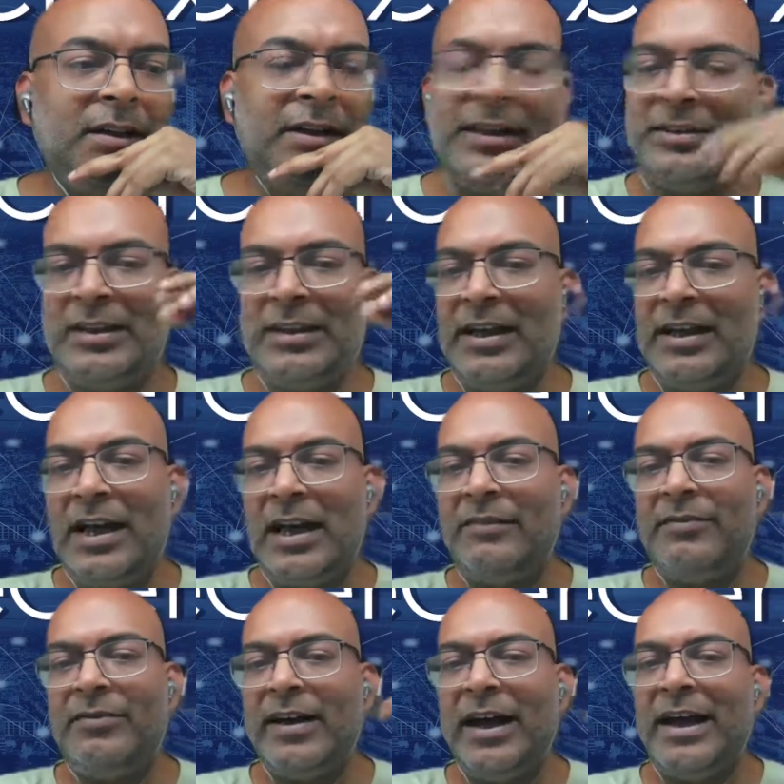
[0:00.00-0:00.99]
doesn't
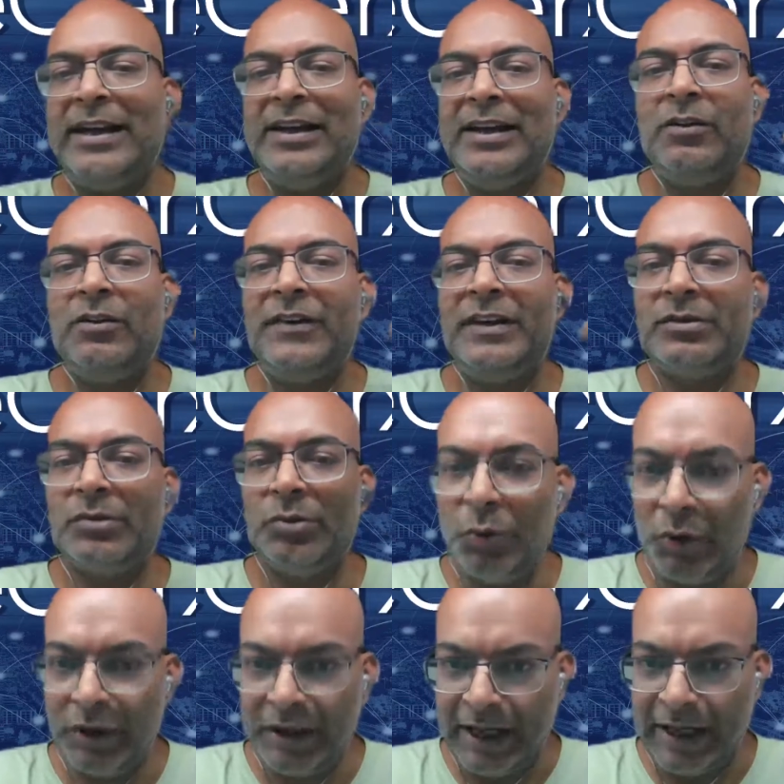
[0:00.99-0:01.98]
have any of its
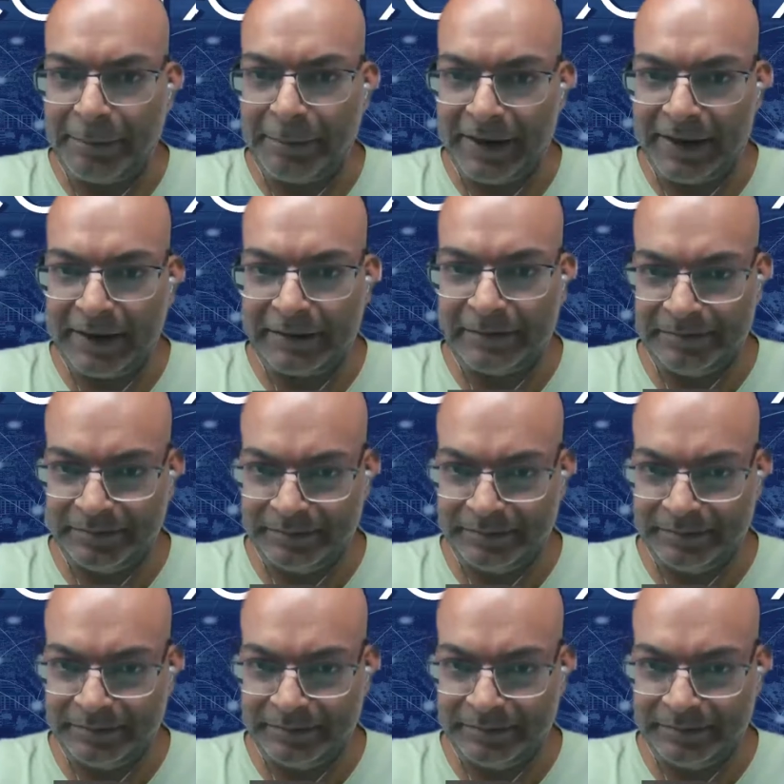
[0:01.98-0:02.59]
own IP.